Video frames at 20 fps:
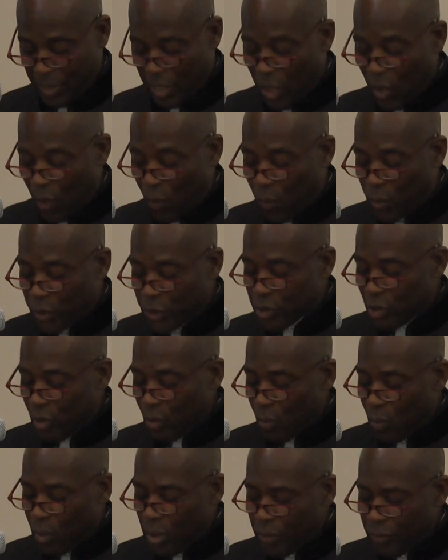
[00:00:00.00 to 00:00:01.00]
which are
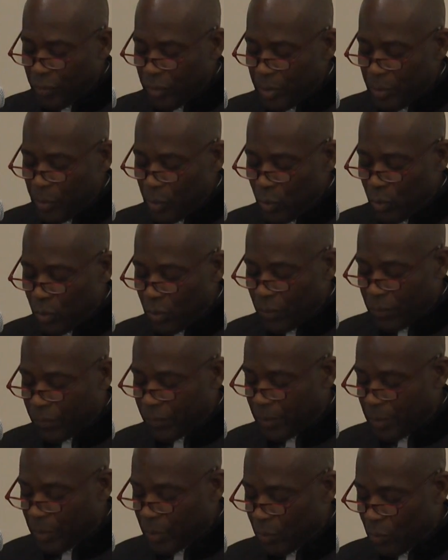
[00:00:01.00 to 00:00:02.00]
one removed
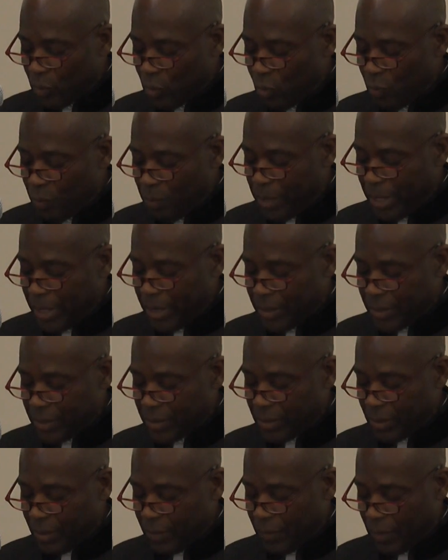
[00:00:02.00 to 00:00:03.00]
from the root base
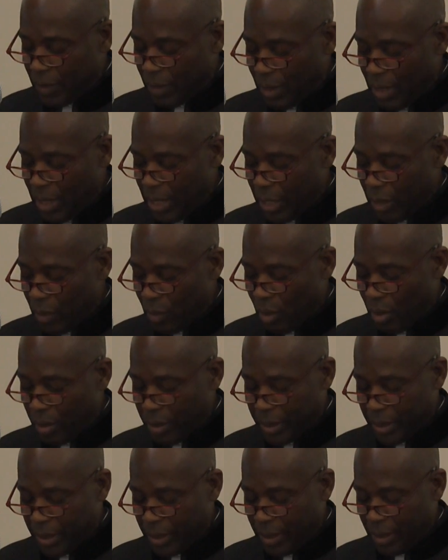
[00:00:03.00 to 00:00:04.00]
of their
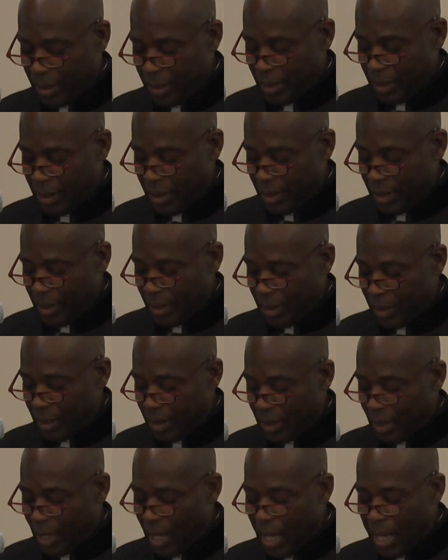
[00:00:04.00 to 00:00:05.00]
hierarchy,
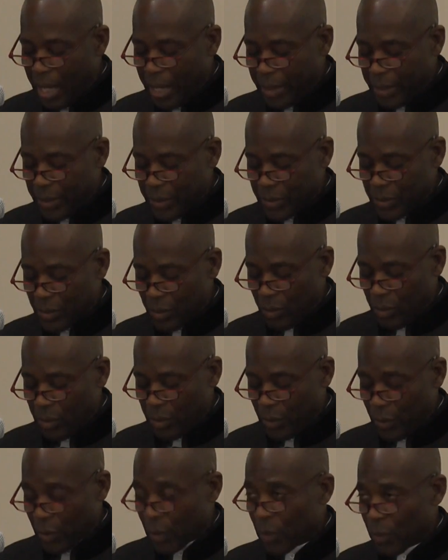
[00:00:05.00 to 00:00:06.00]
the highest on
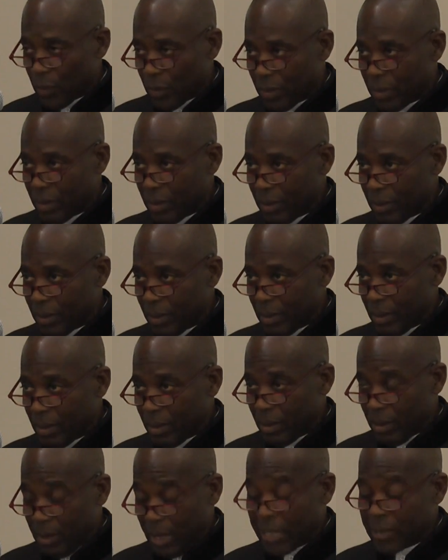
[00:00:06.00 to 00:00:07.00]
earth.
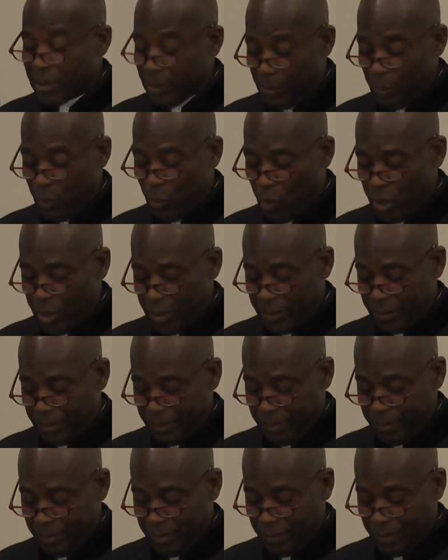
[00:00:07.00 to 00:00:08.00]
That's important.
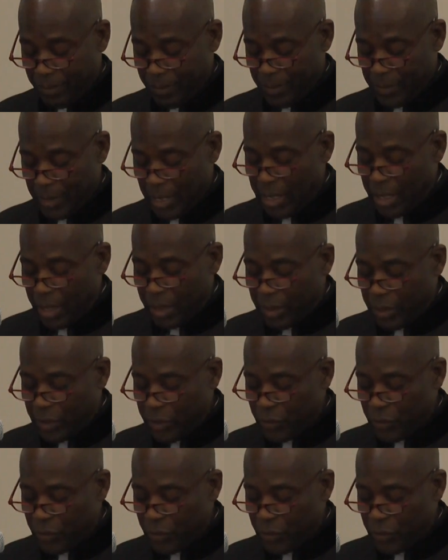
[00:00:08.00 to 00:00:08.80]
This